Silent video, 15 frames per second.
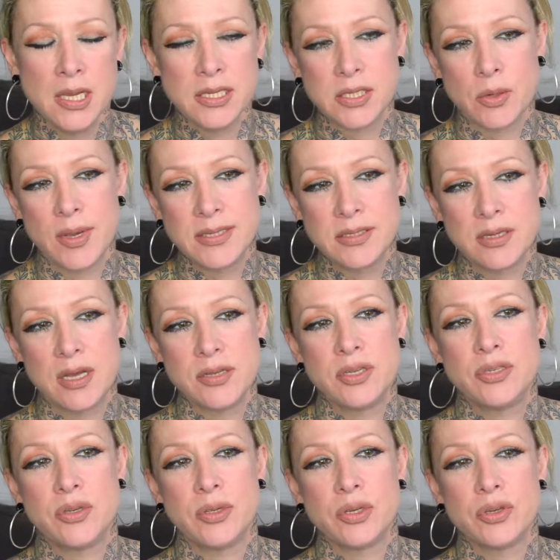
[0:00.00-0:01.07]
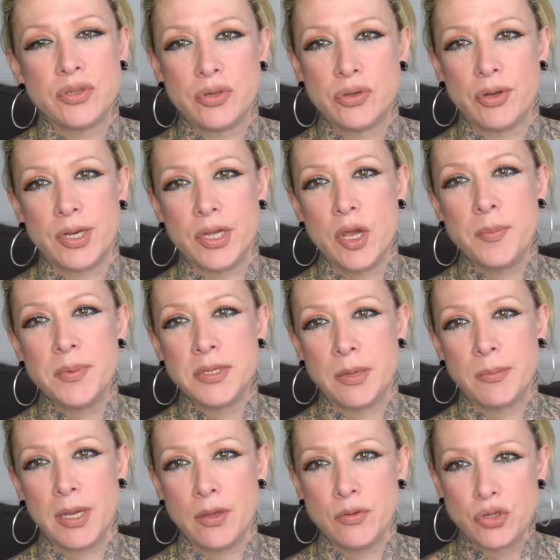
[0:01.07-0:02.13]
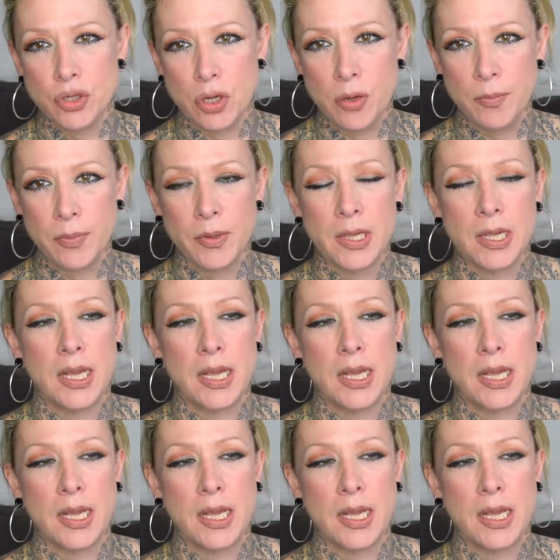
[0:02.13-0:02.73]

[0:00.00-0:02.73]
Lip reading: So I started doing couture, and I opened up my own shop,